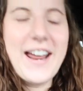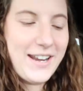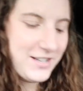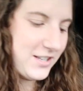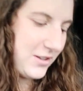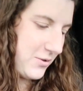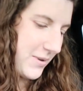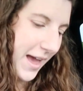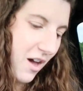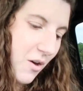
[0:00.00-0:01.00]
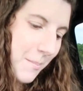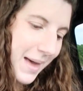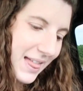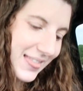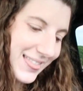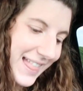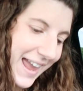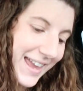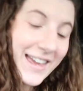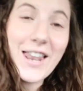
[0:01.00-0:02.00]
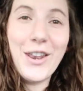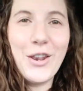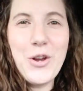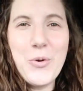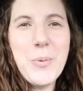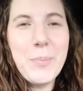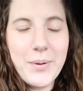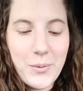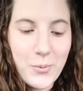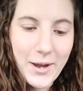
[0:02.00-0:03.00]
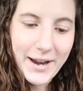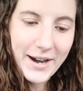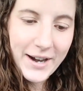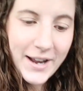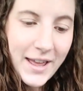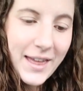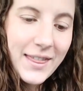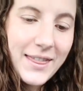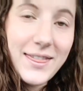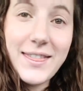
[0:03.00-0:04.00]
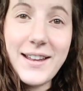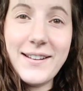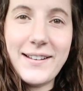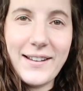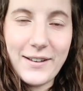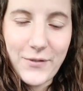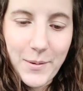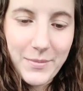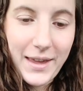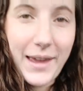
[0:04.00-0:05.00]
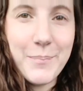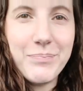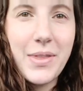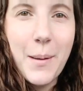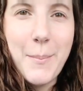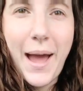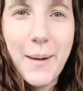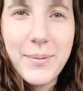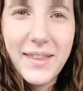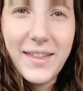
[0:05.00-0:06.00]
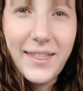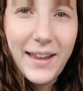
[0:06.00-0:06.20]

headed to Elm Lake Loop where this is from the map that